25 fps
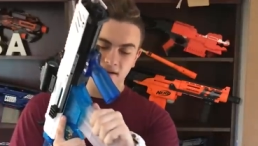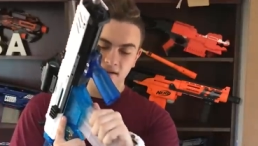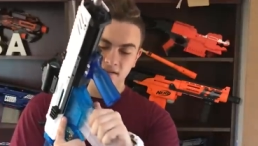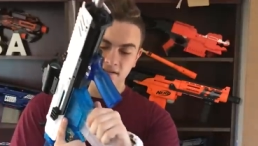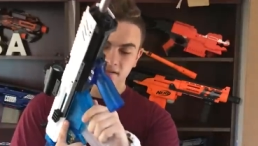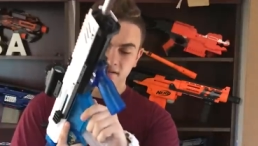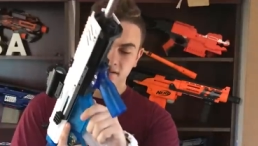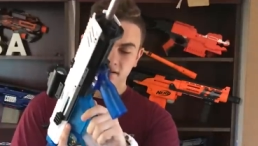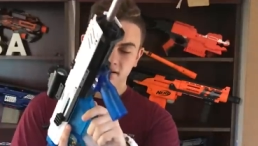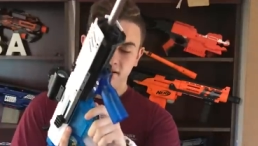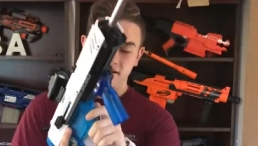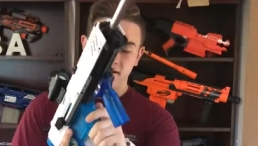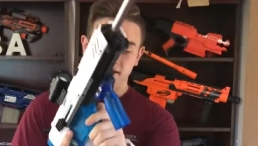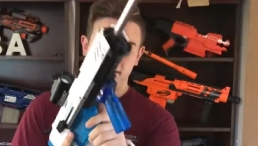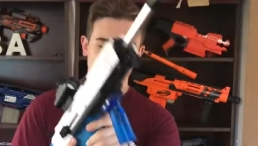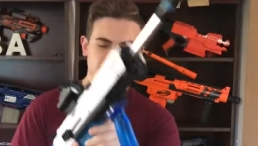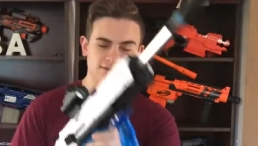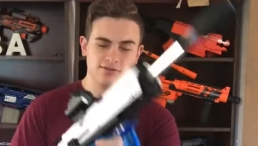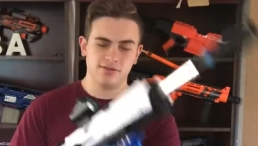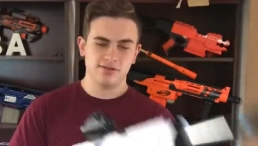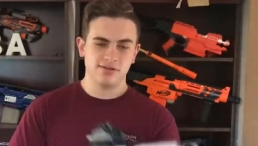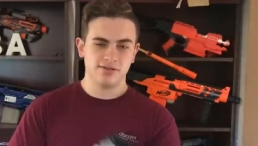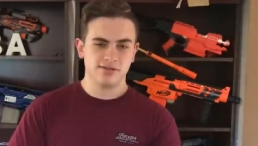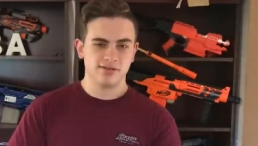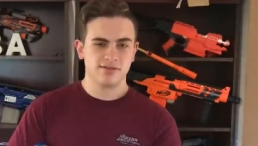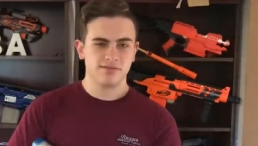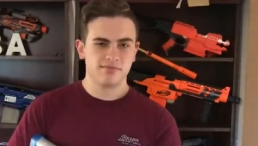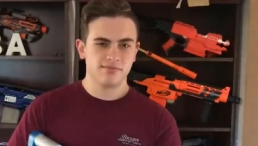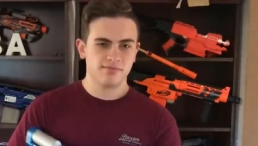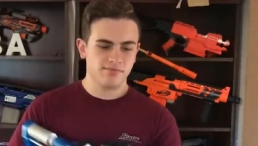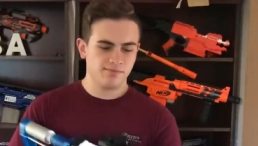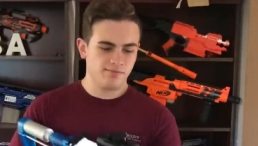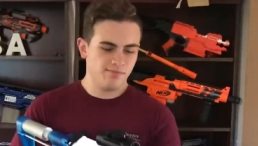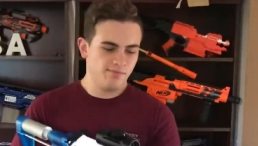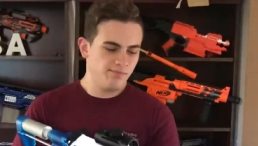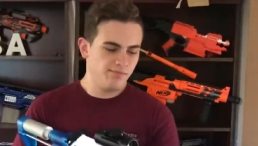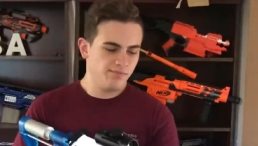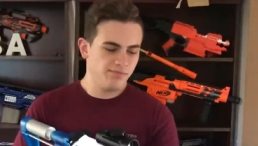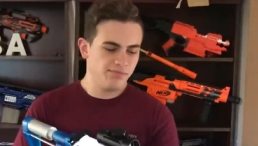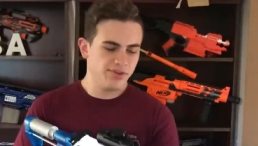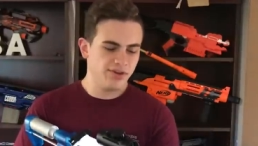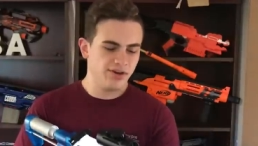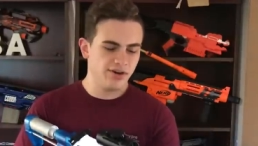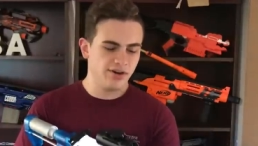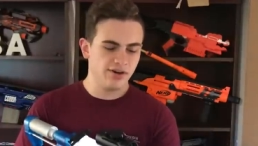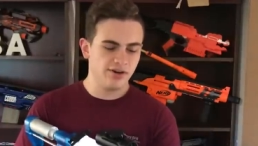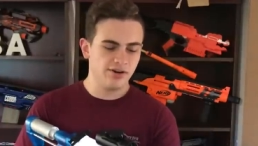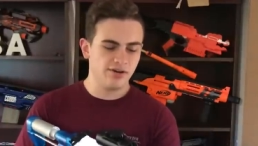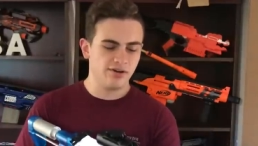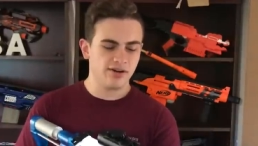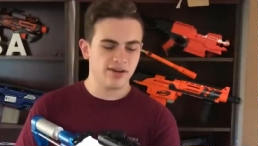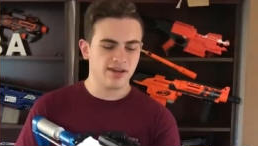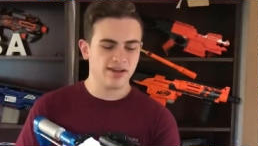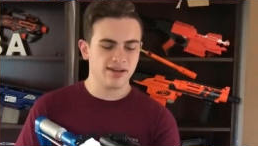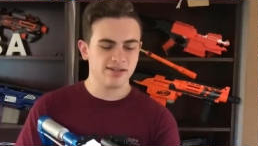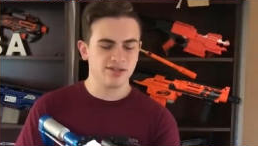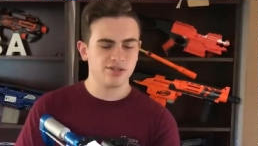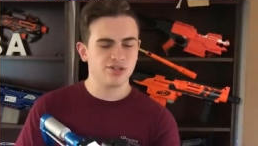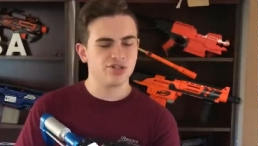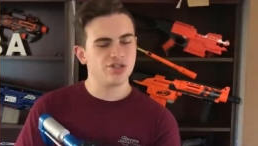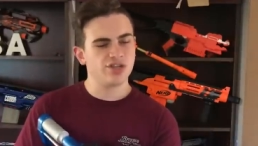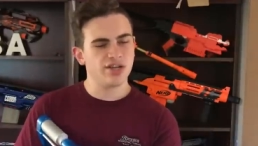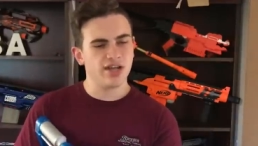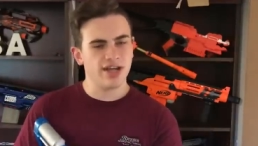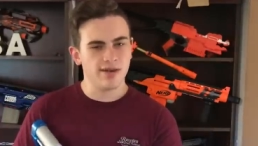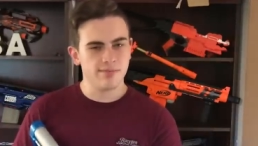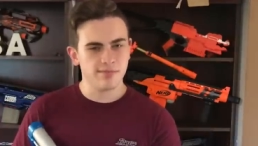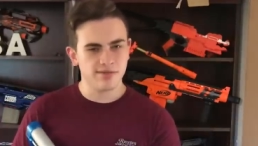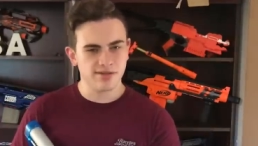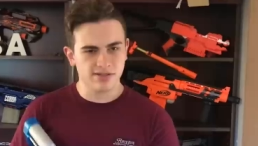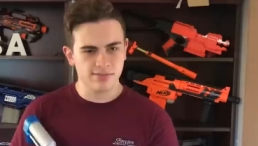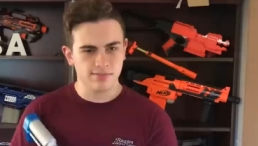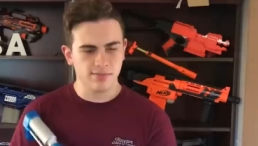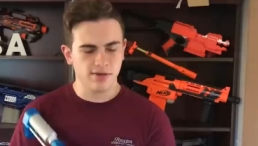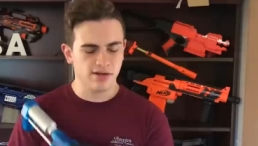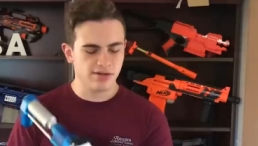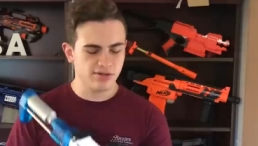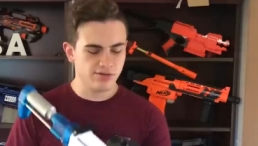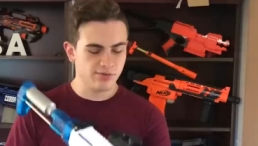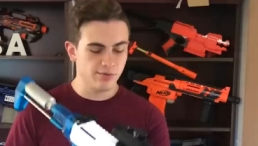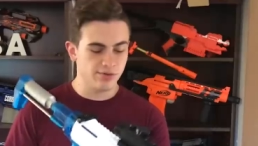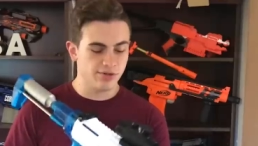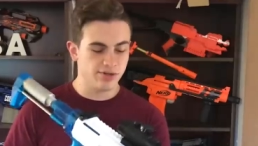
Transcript: darts can just, you know, not get as jammed as much,